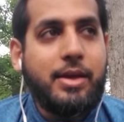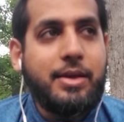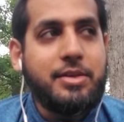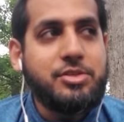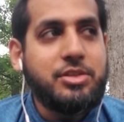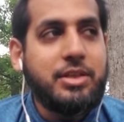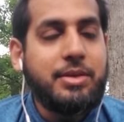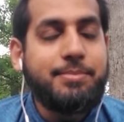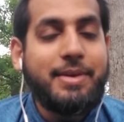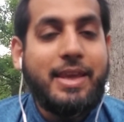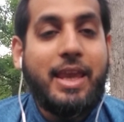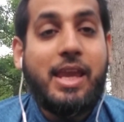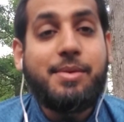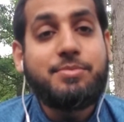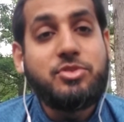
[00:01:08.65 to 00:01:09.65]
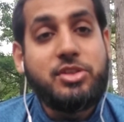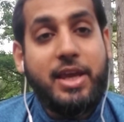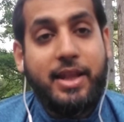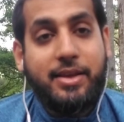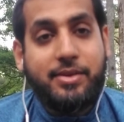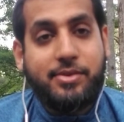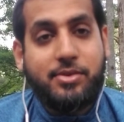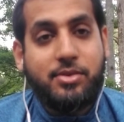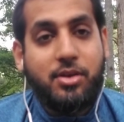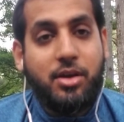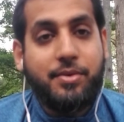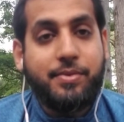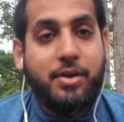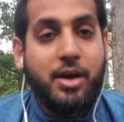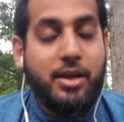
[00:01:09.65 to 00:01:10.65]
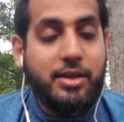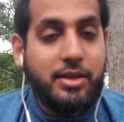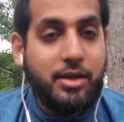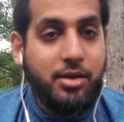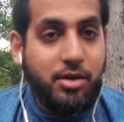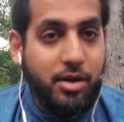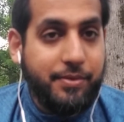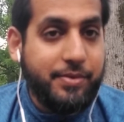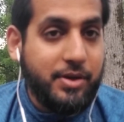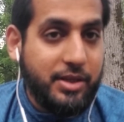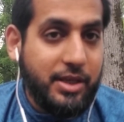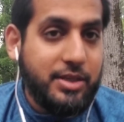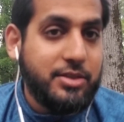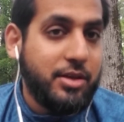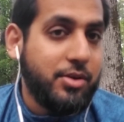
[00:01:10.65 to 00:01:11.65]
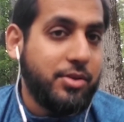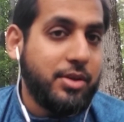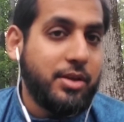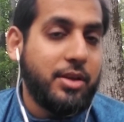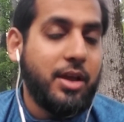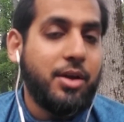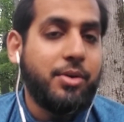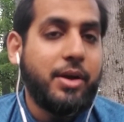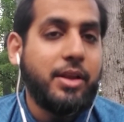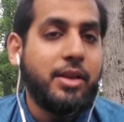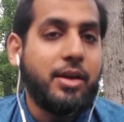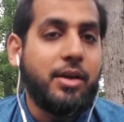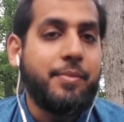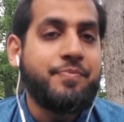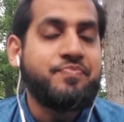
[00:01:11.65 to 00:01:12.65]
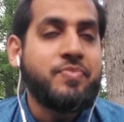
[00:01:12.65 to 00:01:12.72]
she became jealous of Khadija radiallahu anha,